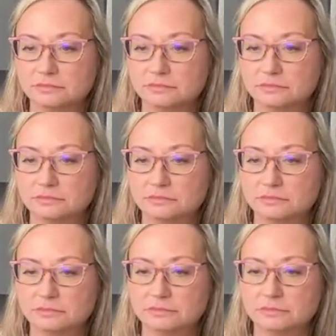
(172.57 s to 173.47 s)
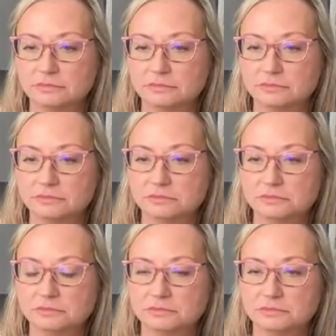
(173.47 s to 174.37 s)

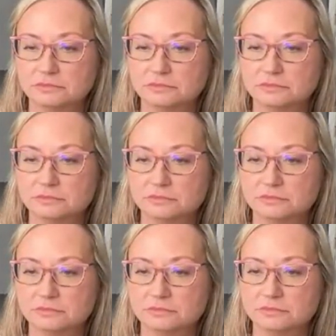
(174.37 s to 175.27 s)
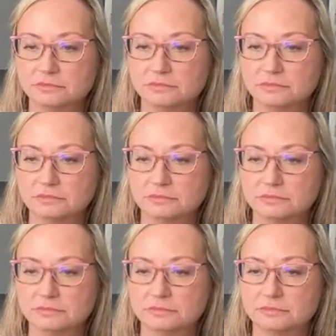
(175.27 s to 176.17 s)

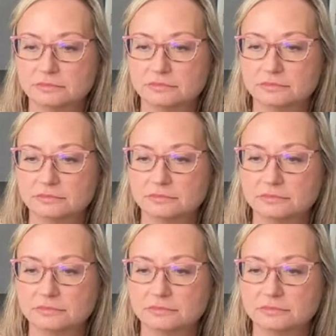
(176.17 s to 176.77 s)
No words are spoken by the person on screen.